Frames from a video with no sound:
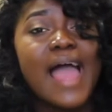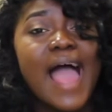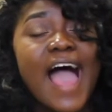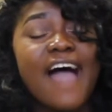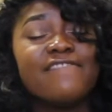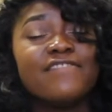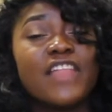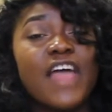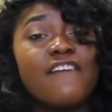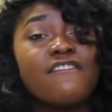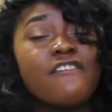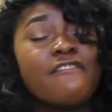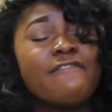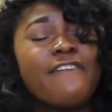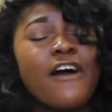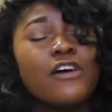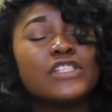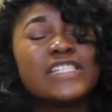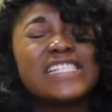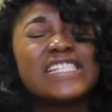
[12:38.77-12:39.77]
I've never
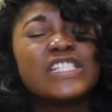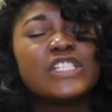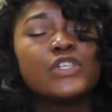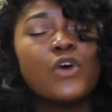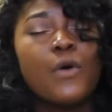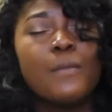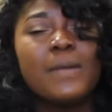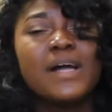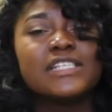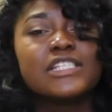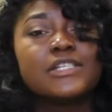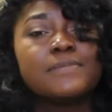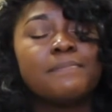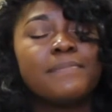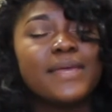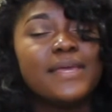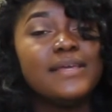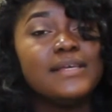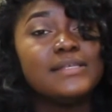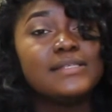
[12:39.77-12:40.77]
felt so much
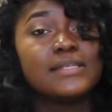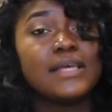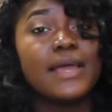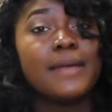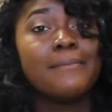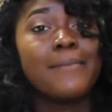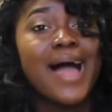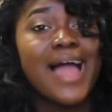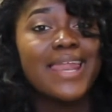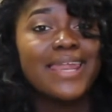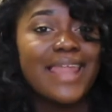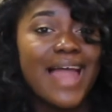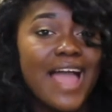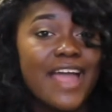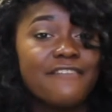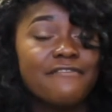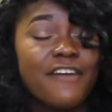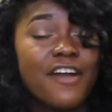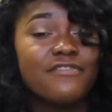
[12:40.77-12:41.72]
peace in my life.